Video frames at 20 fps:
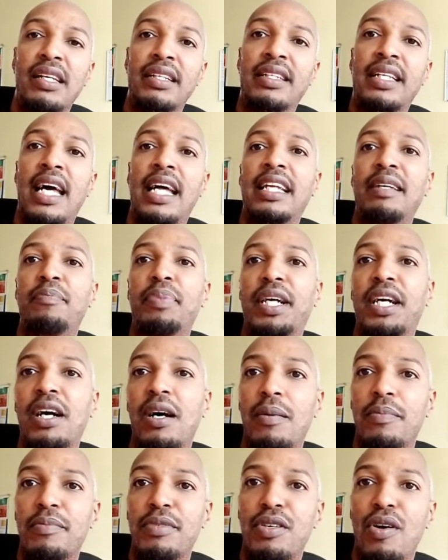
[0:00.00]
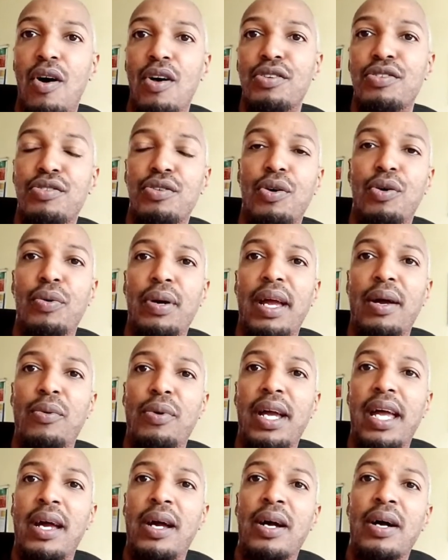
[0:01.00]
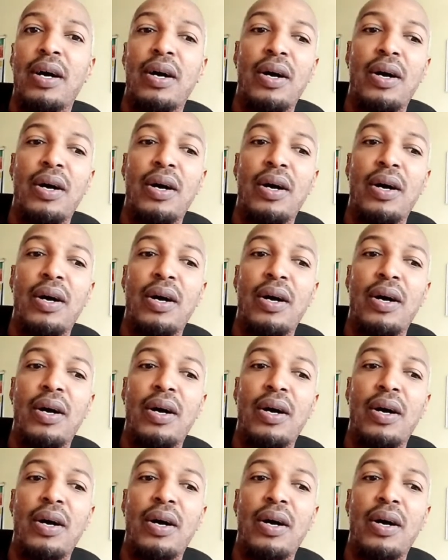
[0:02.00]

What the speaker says: Then it becomes also, we